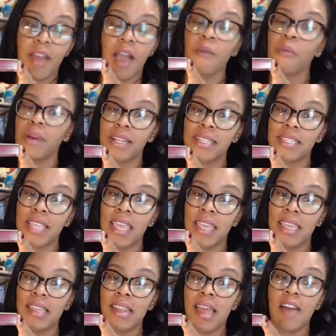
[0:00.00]
I want to say
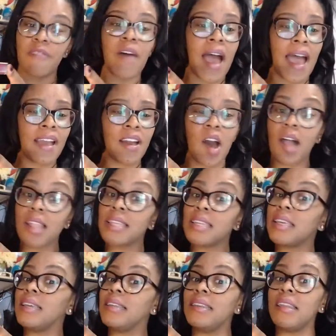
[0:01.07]
Enough. I call it
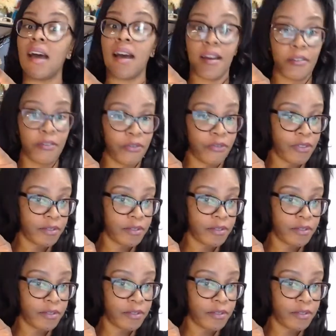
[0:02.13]
Enough